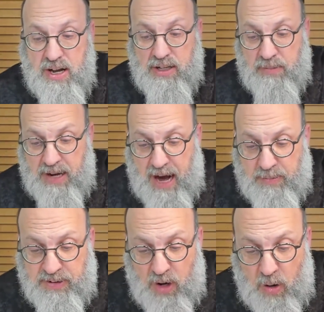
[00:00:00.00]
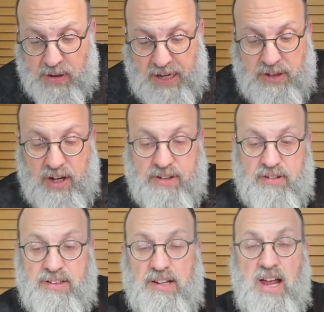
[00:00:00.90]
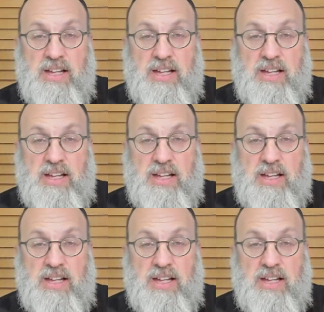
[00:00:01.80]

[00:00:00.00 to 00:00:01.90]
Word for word: The Machaber is going like Taisus,